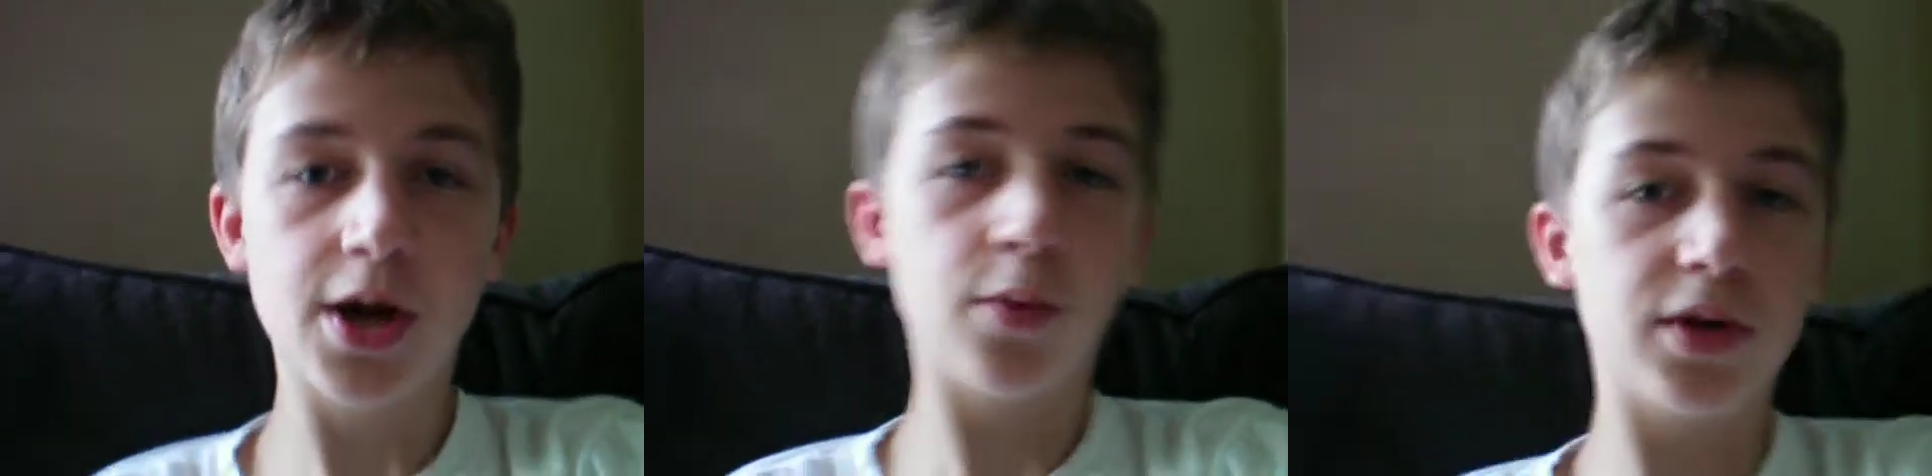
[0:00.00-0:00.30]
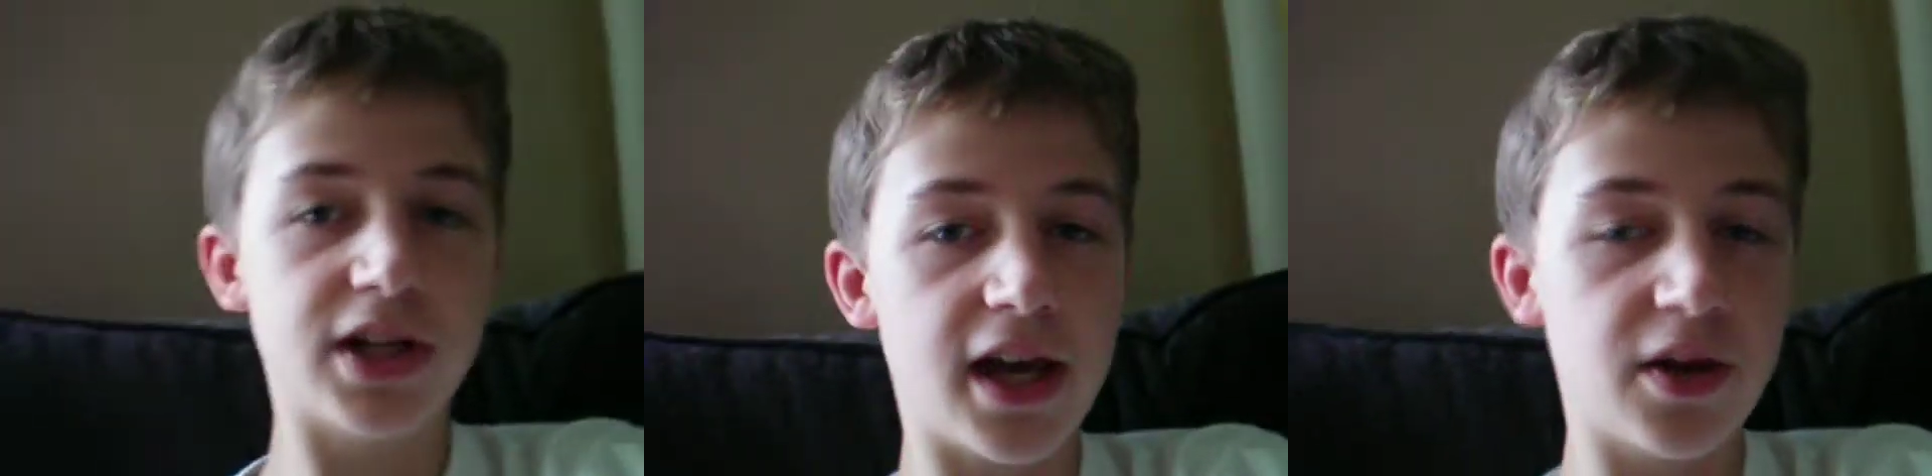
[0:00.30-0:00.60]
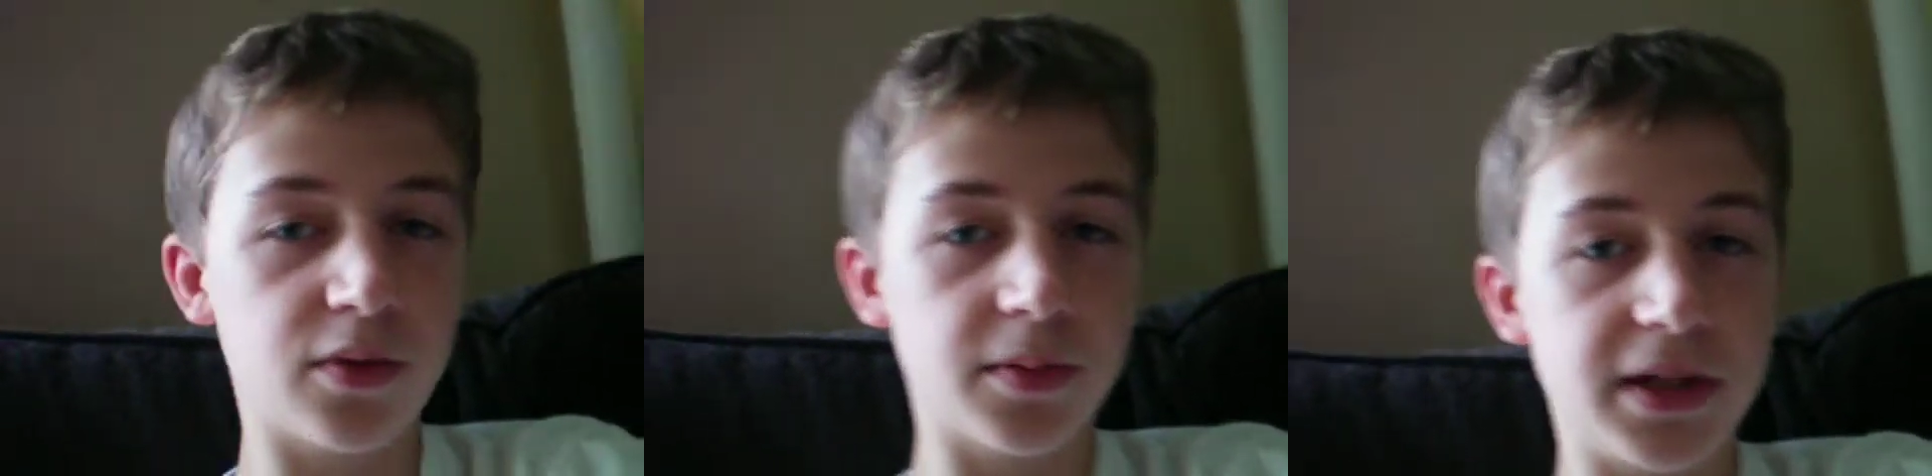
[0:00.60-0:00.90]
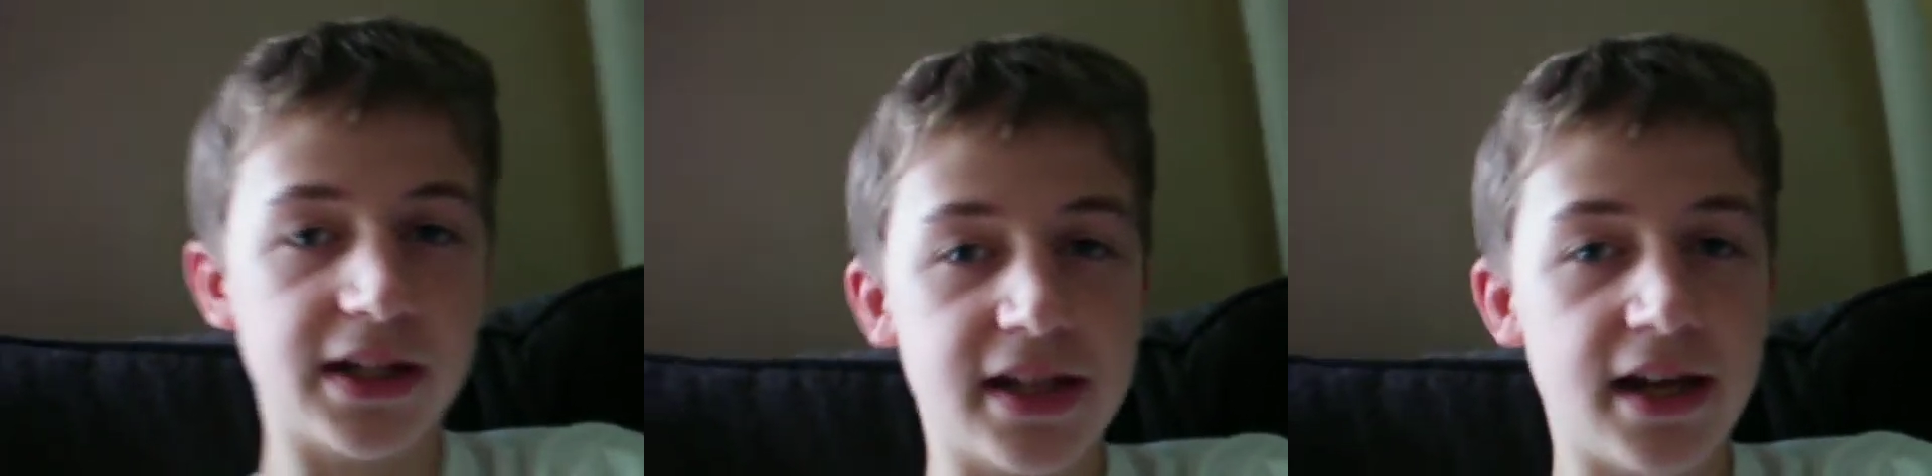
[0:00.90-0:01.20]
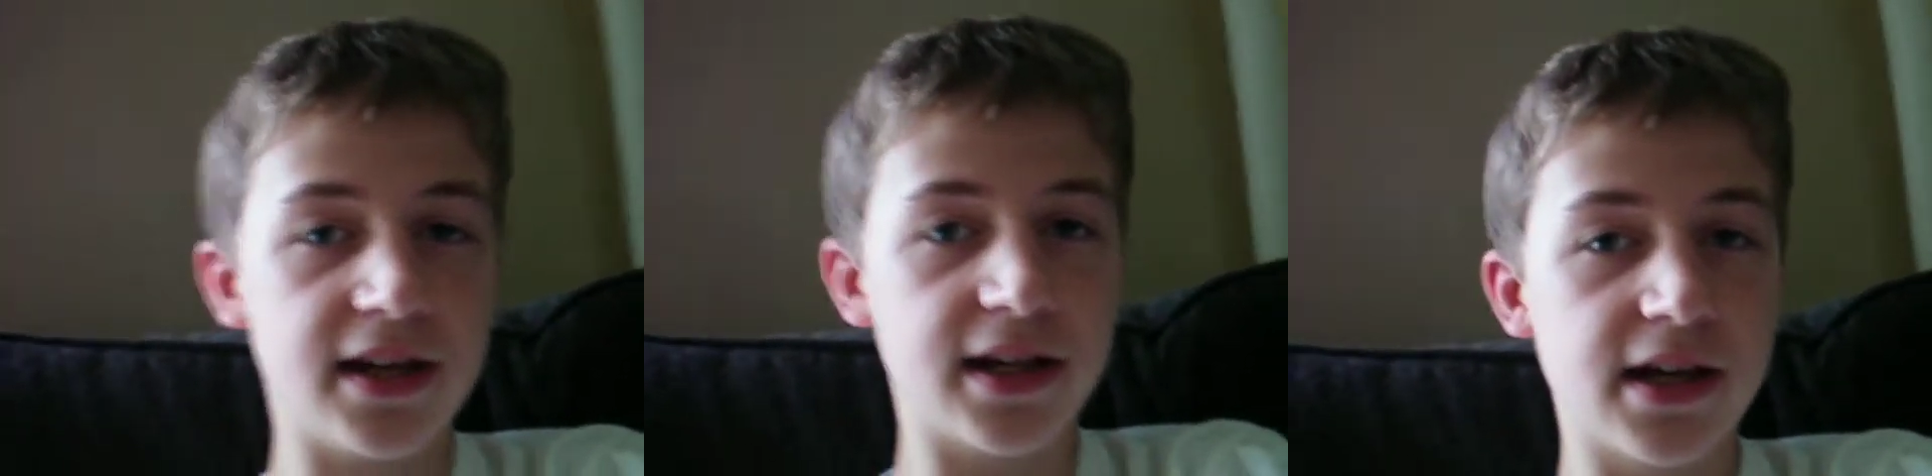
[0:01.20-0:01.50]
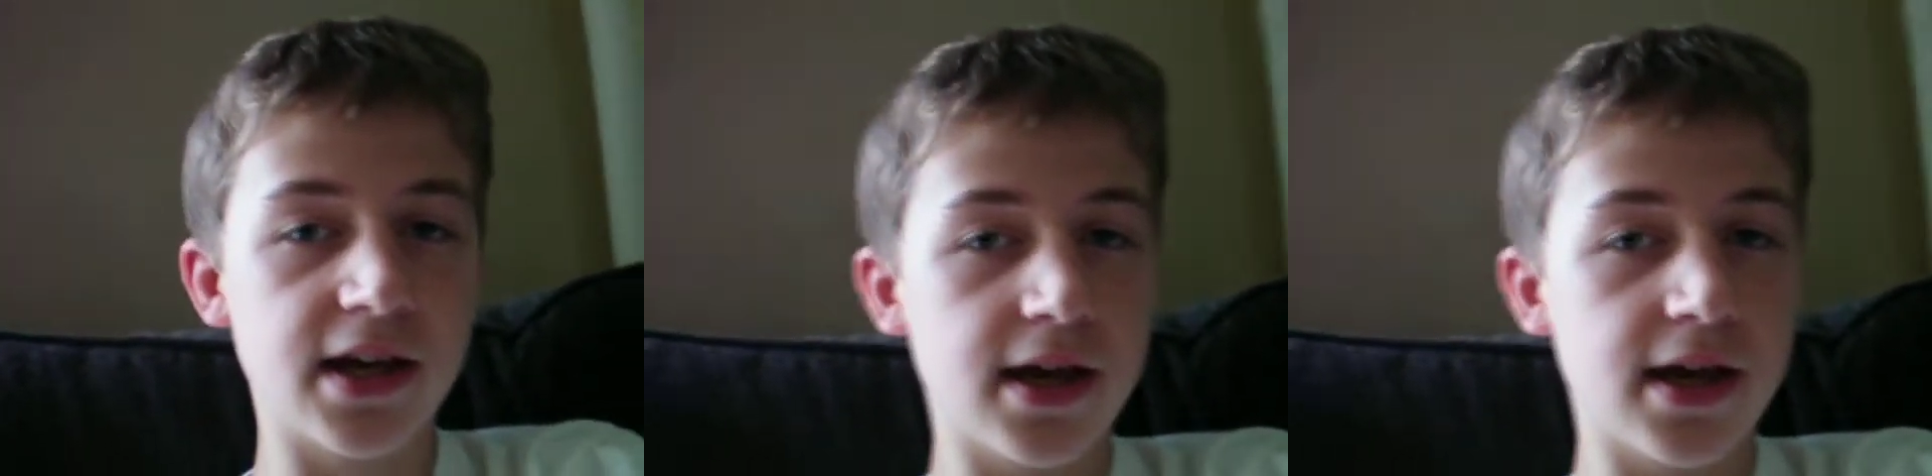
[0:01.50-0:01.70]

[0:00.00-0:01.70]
which I will be attending